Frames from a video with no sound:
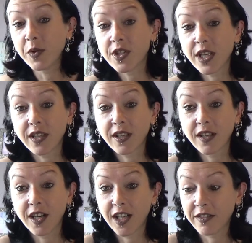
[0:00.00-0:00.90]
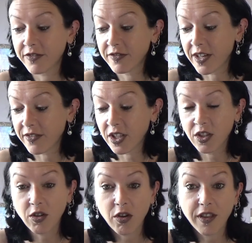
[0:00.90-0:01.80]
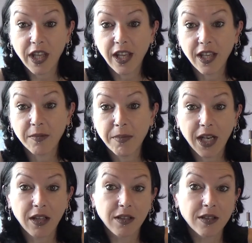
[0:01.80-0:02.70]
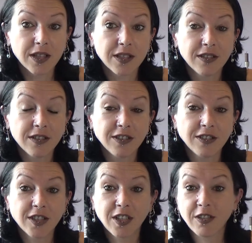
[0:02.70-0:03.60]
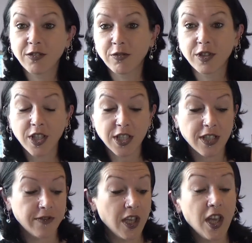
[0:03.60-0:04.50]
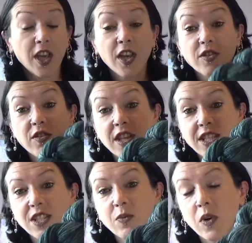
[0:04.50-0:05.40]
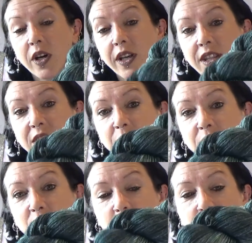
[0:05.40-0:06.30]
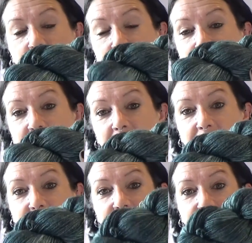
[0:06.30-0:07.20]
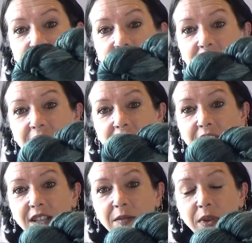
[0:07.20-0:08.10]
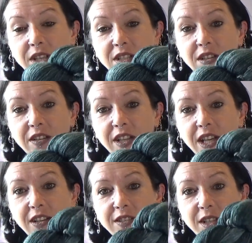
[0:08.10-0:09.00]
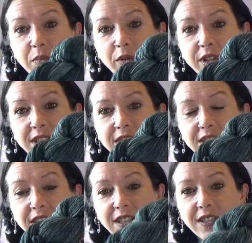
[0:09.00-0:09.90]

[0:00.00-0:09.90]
music. I love everything gothy and metal and dark and alternative, so this is why this one is called Venomous Kiss, because look at that, it looks like poison, doesn't it?